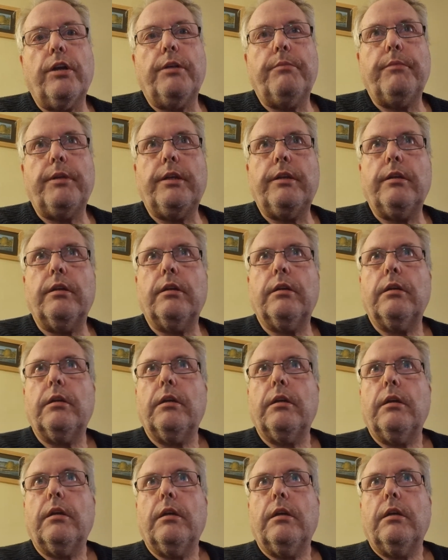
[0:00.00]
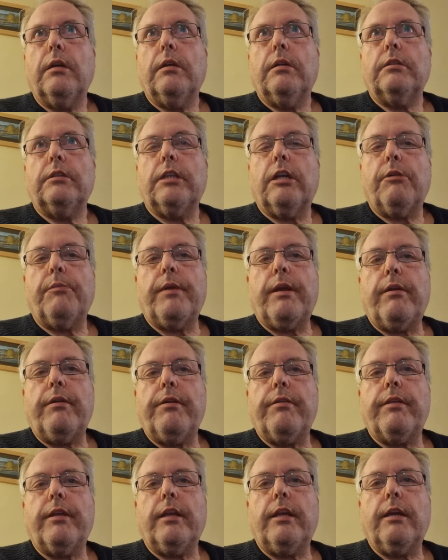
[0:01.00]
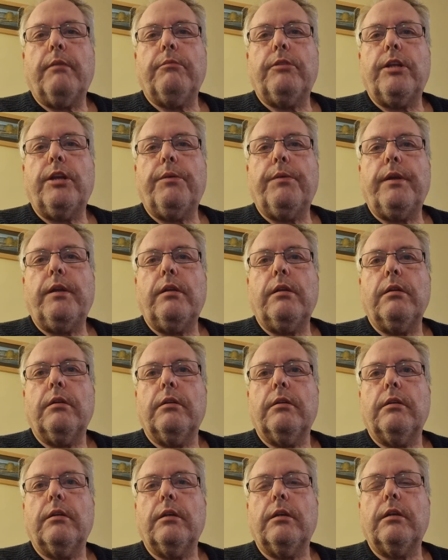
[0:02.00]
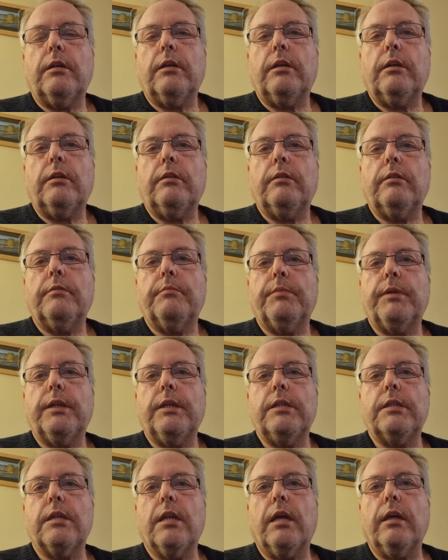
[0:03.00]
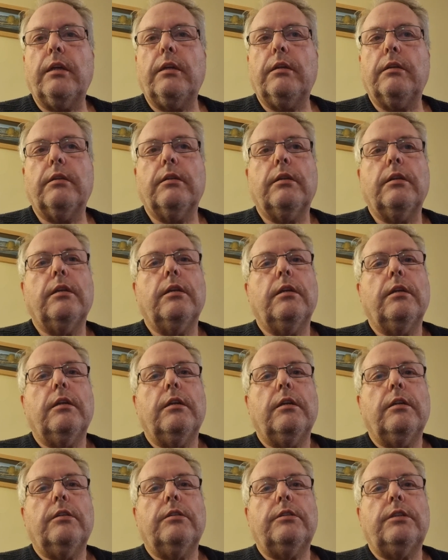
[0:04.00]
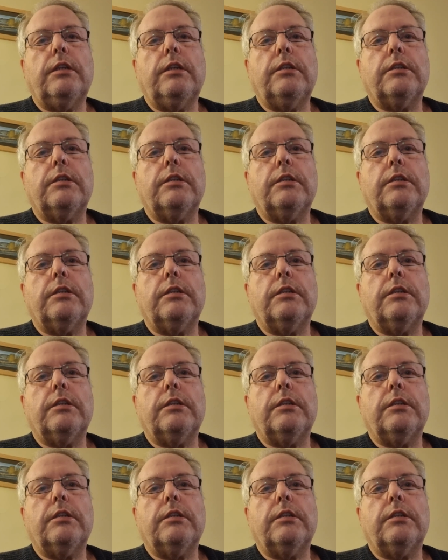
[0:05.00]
me, tell me how you think I'm doing. Please like. Cheers